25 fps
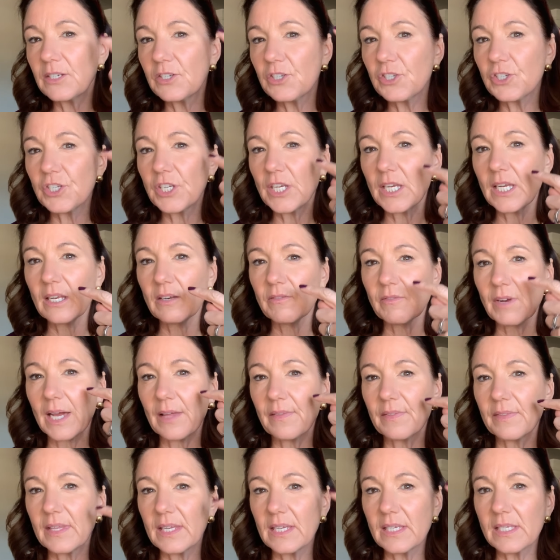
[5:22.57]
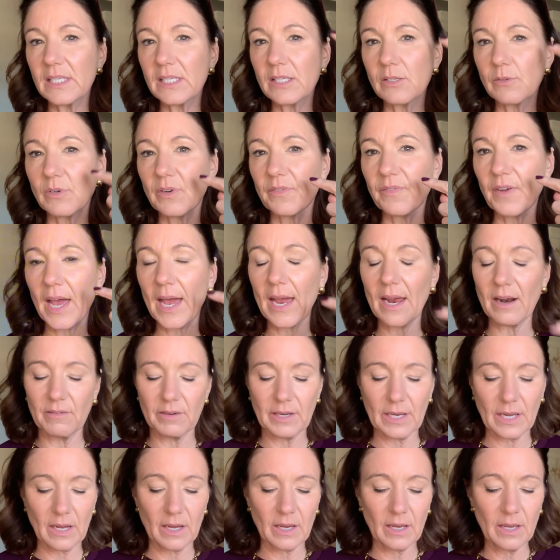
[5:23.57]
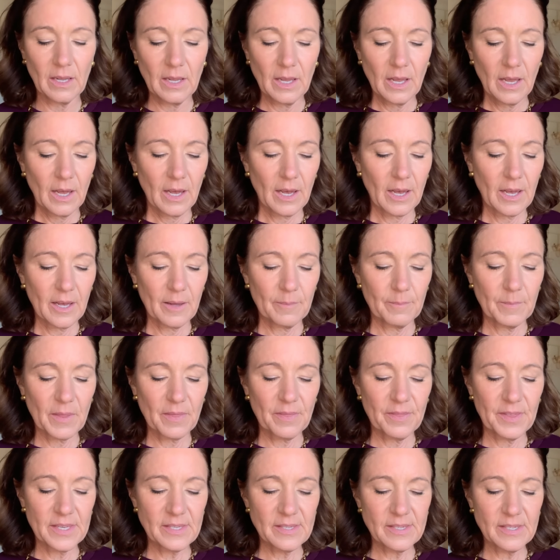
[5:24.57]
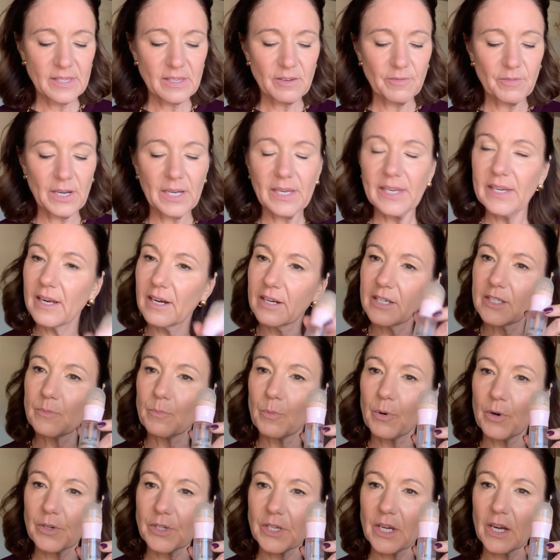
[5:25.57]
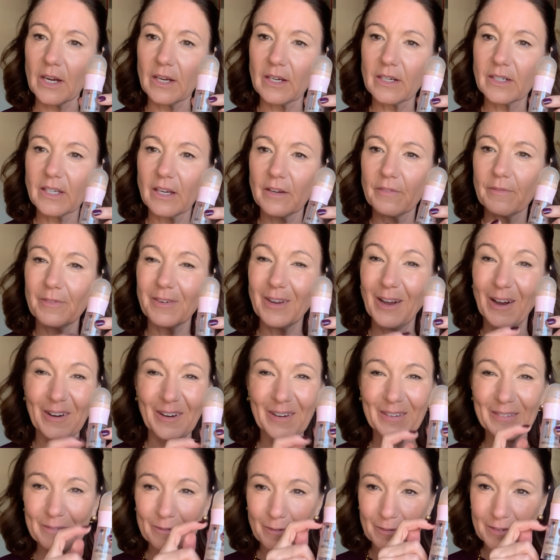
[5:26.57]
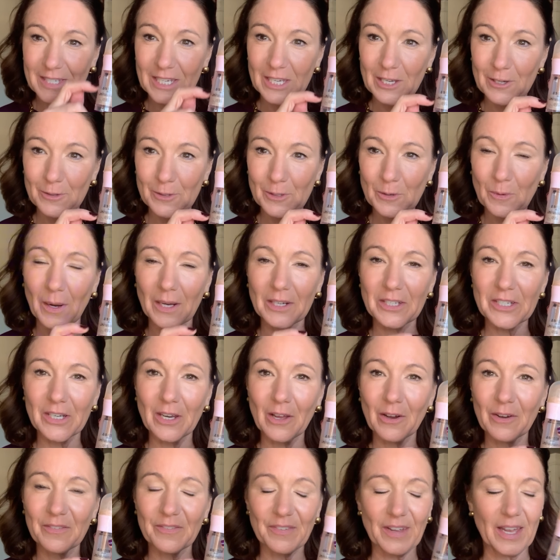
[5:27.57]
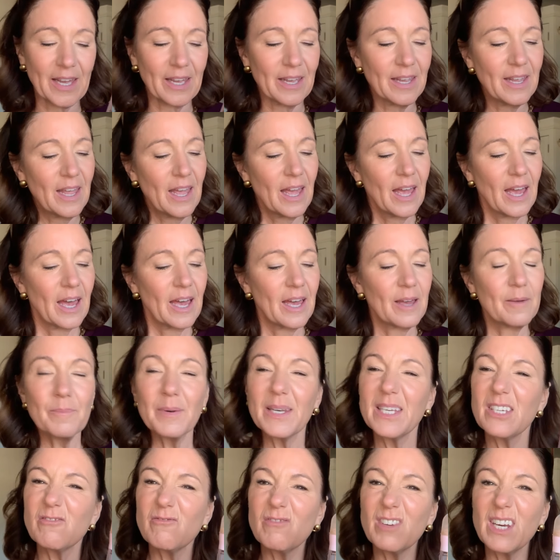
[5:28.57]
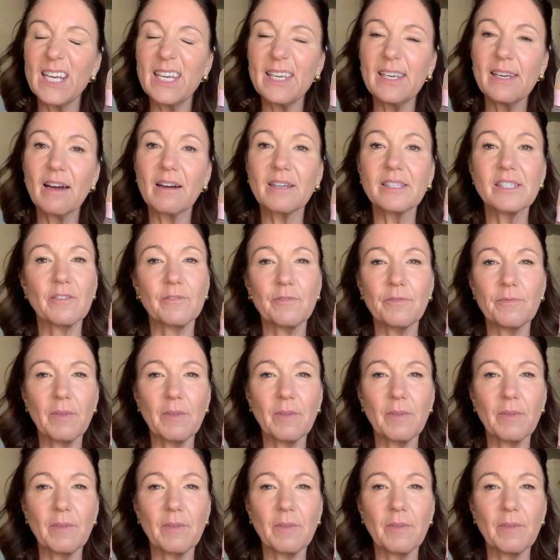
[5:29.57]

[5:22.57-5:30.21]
sheen around this sort of area, this is a really nice product. I've obviously used quite a lot of it, but it's really nice.